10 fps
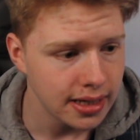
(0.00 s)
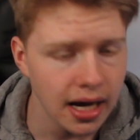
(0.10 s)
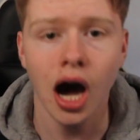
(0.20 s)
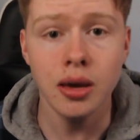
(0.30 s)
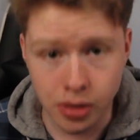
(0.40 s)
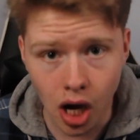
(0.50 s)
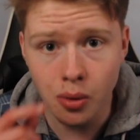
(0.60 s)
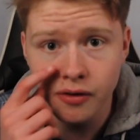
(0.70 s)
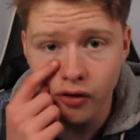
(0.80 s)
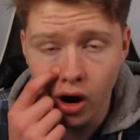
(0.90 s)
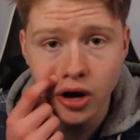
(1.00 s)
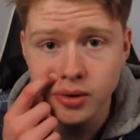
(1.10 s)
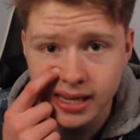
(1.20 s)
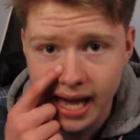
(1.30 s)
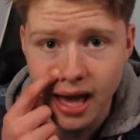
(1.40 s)
I'm going for it. I don't
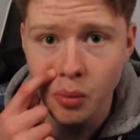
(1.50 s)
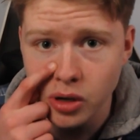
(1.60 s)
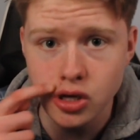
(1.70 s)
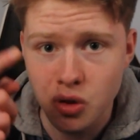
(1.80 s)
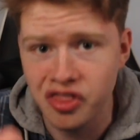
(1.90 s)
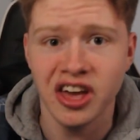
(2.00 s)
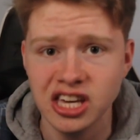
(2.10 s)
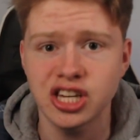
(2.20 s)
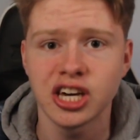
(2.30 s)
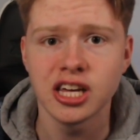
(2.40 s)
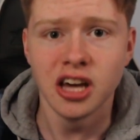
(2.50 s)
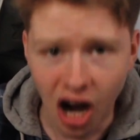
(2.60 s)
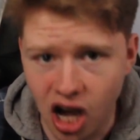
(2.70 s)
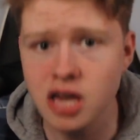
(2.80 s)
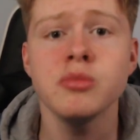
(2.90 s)
care what you think.
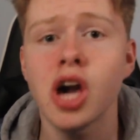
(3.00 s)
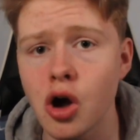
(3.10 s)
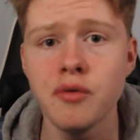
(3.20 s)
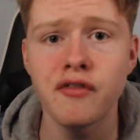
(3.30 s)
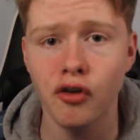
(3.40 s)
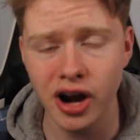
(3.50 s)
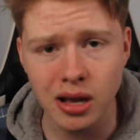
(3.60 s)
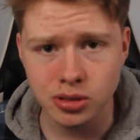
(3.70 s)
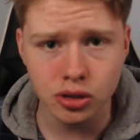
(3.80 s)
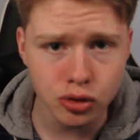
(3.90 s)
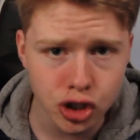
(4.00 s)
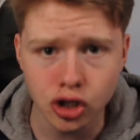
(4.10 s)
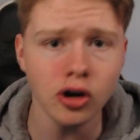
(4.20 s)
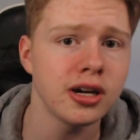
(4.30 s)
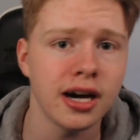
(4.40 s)
I'm going for an absolute
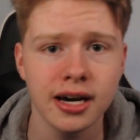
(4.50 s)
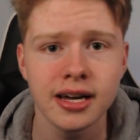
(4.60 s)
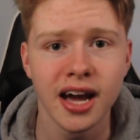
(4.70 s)
shocker.